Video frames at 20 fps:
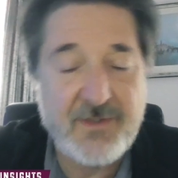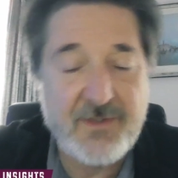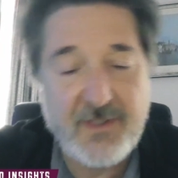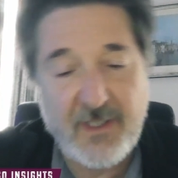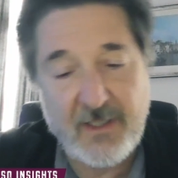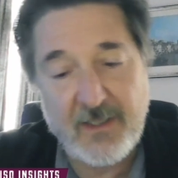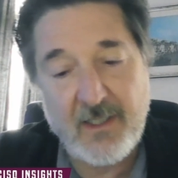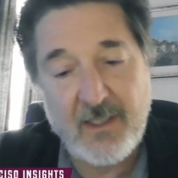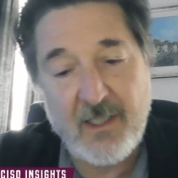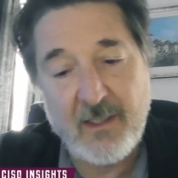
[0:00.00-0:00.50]

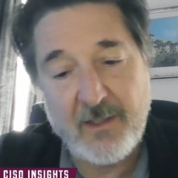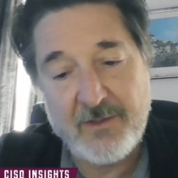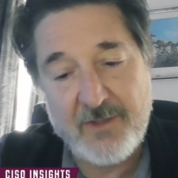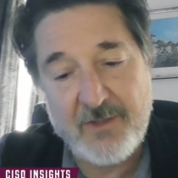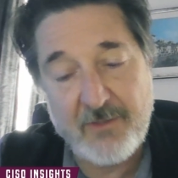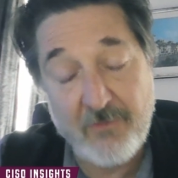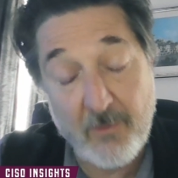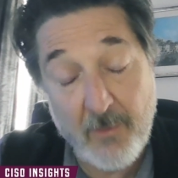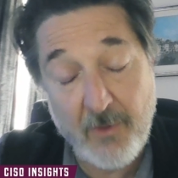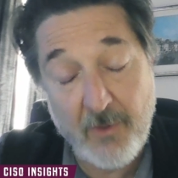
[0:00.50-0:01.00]
technology,
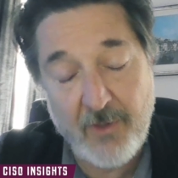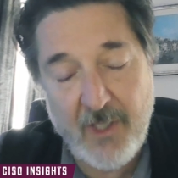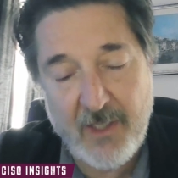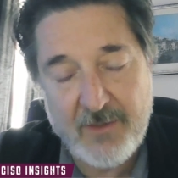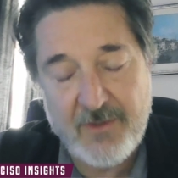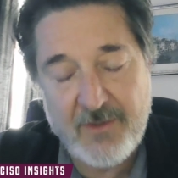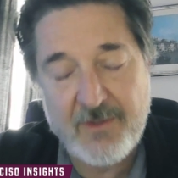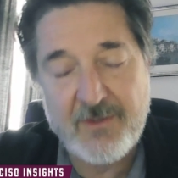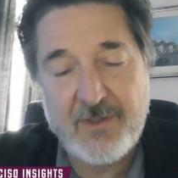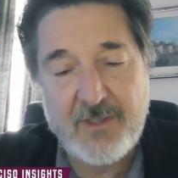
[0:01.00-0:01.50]
remote
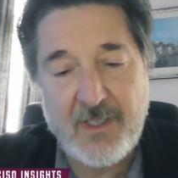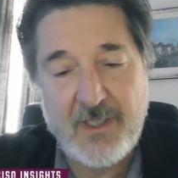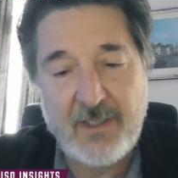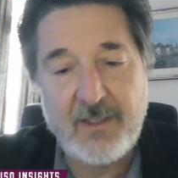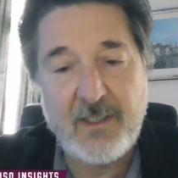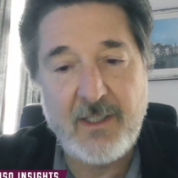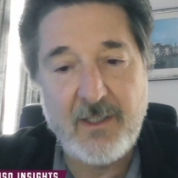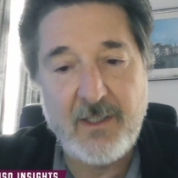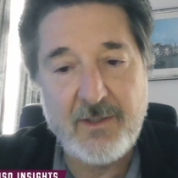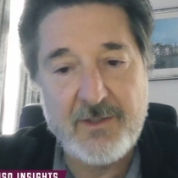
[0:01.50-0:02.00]
access
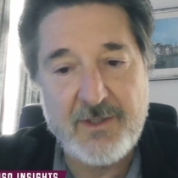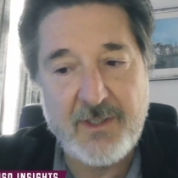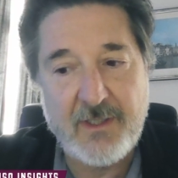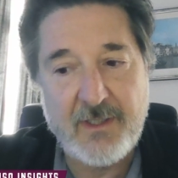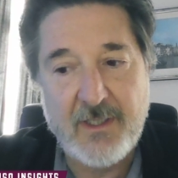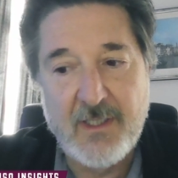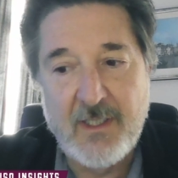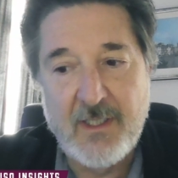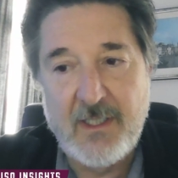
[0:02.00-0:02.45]
technology